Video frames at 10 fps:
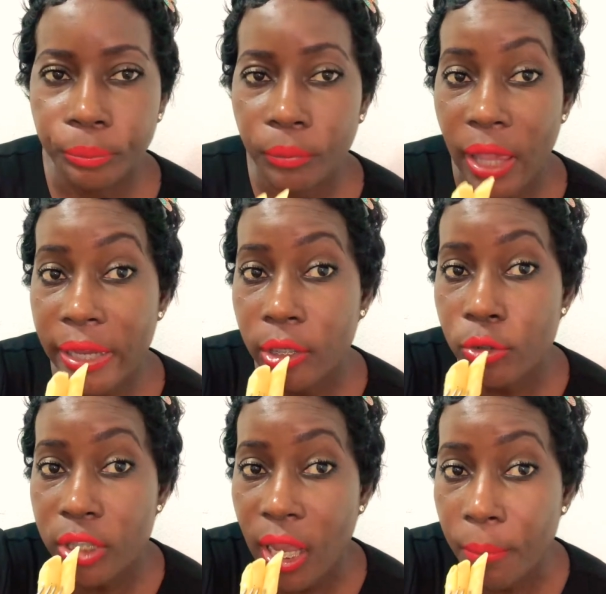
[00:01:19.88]
I had a
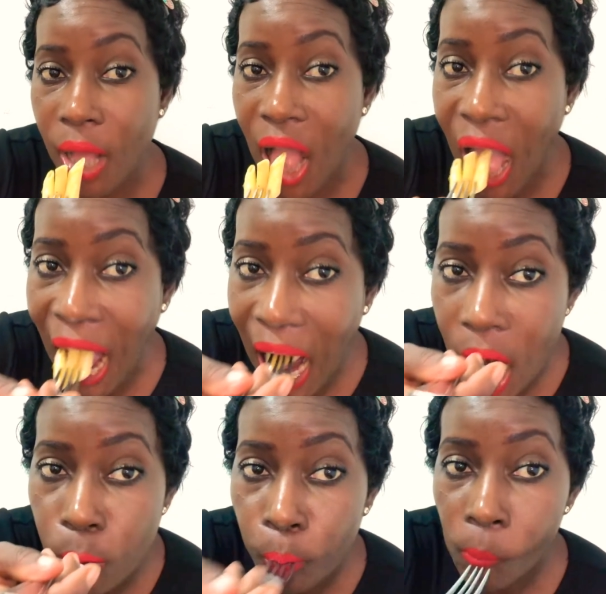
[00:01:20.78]
good time.
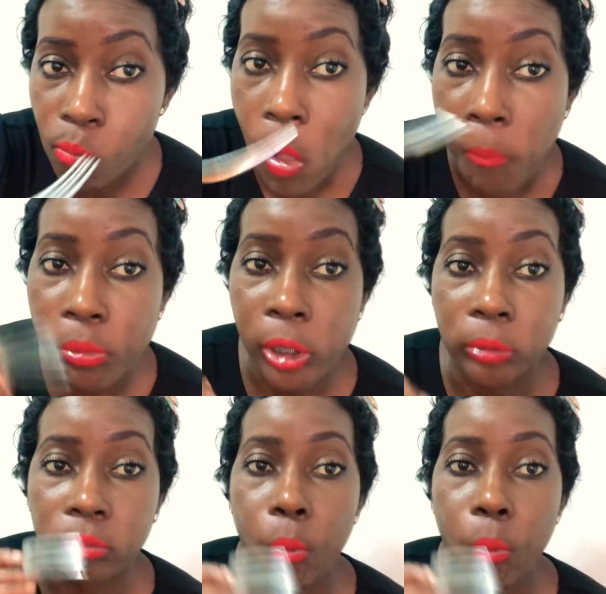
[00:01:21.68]
But